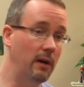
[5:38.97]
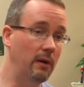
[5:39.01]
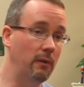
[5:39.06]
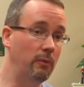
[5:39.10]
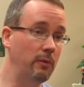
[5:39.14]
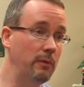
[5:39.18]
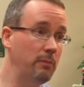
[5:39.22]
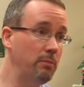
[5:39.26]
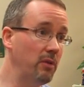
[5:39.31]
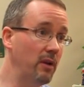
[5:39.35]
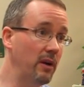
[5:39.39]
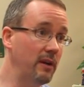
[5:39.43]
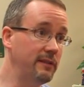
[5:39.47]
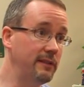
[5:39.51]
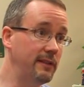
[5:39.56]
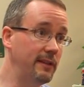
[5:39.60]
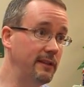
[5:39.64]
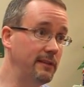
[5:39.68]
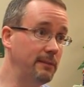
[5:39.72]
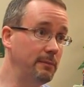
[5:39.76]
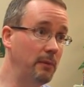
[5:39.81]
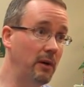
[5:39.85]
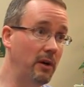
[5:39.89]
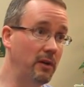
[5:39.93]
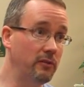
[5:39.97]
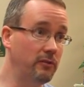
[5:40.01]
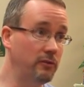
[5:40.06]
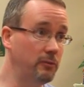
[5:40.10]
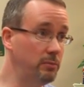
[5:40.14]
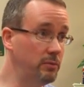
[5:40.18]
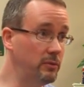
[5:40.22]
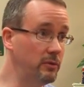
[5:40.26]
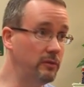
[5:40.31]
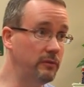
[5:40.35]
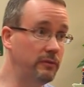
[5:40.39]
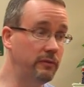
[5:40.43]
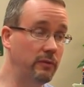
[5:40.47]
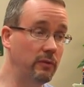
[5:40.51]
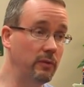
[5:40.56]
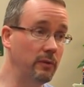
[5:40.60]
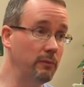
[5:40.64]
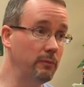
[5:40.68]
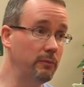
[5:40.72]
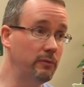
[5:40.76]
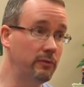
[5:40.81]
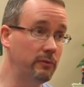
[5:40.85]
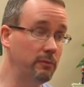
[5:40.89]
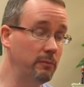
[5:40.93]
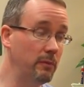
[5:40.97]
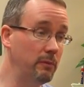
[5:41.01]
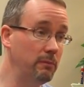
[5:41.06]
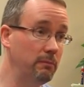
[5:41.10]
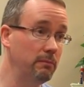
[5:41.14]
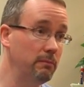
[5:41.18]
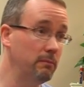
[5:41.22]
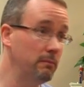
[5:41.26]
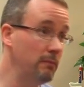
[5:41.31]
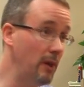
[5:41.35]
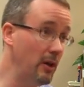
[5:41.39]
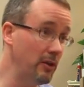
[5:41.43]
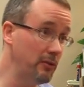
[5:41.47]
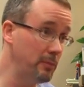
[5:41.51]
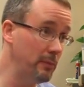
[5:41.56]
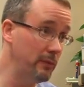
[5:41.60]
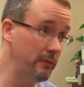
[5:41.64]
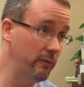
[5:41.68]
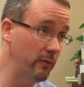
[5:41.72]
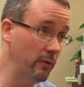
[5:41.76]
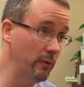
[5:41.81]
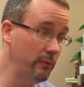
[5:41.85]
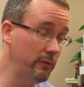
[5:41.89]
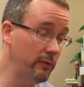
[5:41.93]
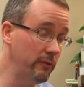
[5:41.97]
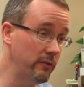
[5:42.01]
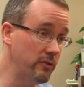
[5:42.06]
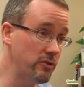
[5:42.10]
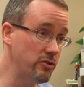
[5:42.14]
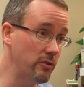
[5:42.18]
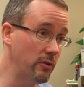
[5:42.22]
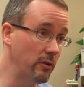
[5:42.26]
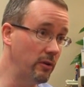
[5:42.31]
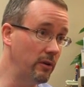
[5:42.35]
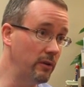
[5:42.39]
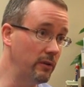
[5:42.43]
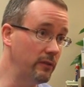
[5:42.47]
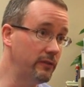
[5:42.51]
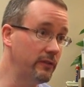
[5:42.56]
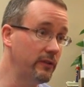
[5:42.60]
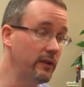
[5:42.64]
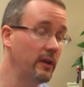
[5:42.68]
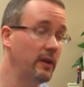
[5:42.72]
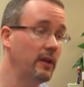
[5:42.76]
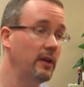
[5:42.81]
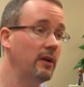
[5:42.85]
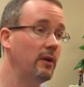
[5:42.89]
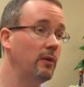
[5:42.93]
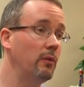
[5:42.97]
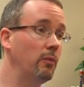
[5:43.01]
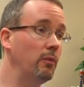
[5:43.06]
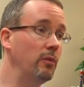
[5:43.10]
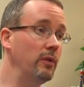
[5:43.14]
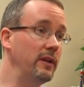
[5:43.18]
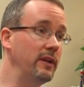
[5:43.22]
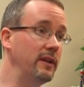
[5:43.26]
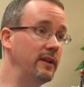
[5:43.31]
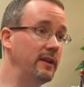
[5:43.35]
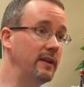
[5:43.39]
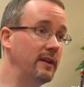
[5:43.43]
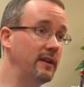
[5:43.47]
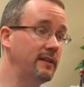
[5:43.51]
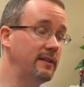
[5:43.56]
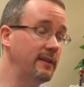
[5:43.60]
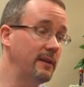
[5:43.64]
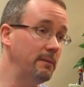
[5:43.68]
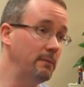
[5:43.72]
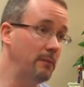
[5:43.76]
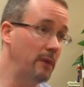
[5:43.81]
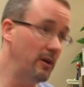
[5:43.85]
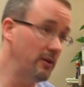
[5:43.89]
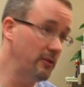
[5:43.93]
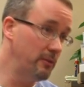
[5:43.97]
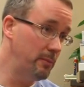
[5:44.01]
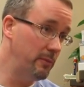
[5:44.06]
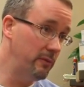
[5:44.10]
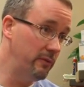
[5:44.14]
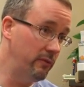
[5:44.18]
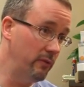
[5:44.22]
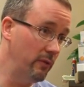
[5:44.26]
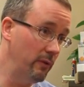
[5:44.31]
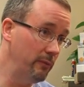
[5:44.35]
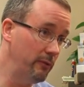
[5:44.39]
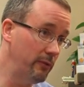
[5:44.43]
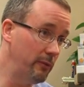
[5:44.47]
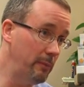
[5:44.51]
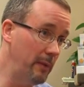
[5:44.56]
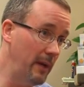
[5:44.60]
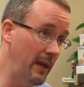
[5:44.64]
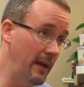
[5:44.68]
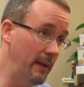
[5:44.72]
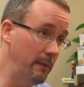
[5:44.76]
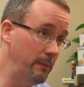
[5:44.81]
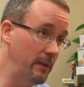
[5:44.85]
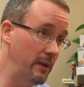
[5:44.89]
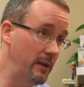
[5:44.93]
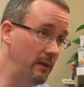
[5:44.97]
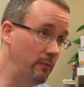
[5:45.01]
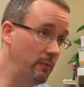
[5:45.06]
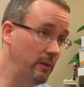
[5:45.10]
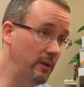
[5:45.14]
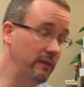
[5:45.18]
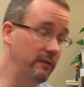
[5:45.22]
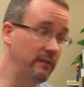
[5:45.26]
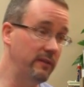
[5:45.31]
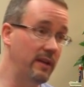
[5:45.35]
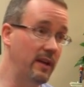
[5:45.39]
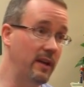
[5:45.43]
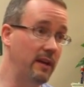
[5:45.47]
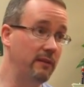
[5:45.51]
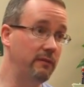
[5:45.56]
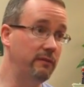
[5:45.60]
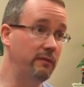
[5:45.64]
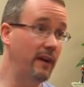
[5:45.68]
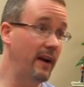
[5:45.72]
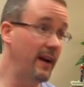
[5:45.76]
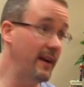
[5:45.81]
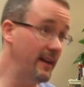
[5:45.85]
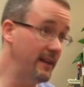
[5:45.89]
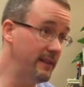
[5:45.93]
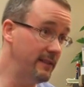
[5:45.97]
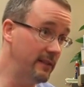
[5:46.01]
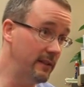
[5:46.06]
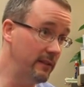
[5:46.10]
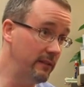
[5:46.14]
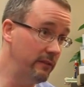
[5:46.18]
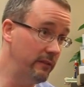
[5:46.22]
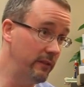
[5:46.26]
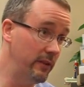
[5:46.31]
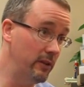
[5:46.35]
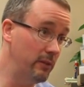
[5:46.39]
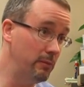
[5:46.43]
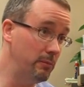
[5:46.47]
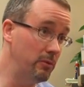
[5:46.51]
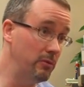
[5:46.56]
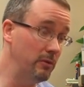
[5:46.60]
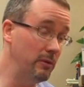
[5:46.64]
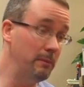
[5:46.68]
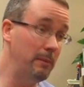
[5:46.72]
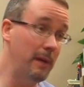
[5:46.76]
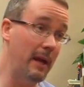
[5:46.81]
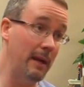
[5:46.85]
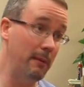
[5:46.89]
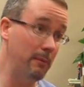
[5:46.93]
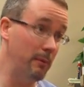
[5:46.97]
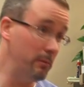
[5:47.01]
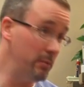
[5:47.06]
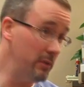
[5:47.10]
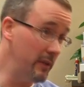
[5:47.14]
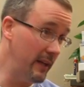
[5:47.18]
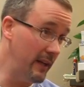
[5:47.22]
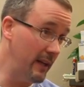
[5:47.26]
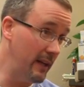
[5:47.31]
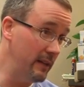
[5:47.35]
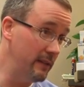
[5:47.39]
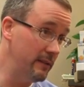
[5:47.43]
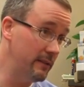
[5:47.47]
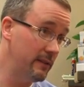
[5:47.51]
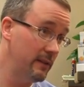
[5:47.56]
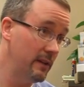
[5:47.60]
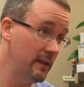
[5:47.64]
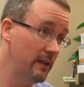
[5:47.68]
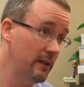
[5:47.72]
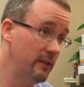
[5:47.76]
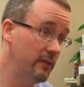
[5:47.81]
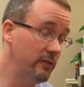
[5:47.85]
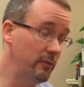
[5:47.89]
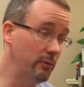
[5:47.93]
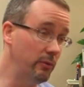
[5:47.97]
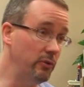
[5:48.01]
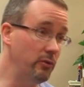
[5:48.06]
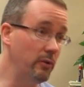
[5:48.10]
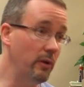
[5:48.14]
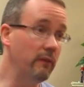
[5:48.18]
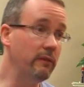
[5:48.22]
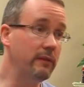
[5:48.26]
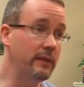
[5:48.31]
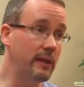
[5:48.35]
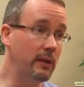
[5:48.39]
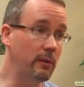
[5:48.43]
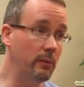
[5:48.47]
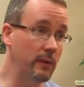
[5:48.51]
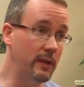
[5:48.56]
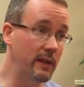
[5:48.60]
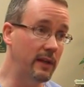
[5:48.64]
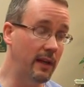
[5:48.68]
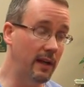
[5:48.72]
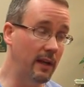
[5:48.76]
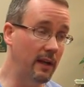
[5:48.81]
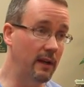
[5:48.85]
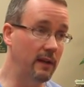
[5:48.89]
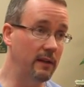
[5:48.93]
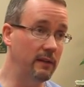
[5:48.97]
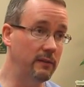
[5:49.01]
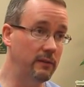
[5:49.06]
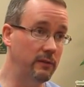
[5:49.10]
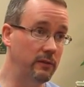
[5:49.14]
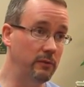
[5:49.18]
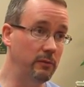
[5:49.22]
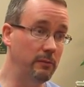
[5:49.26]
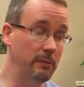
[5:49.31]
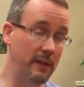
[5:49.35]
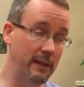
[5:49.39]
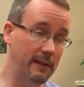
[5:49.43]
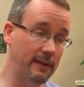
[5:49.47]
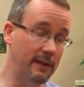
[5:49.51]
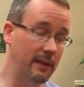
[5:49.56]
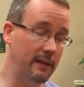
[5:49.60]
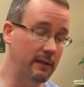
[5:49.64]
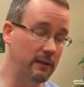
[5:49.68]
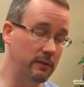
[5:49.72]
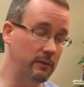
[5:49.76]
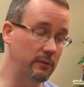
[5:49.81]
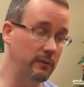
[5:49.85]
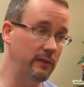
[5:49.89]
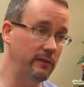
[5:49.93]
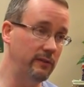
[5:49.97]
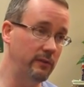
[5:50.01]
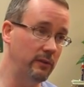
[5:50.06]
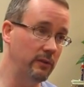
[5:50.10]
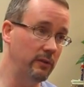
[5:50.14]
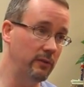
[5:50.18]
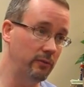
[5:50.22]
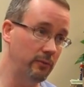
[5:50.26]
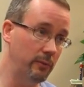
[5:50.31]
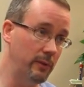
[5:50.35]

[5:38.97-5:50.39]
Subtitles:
We process multiple forms of insurance. We accept multiple forms of payment. We even have financing available and payment plans. So we do everything we can to make that a little easier as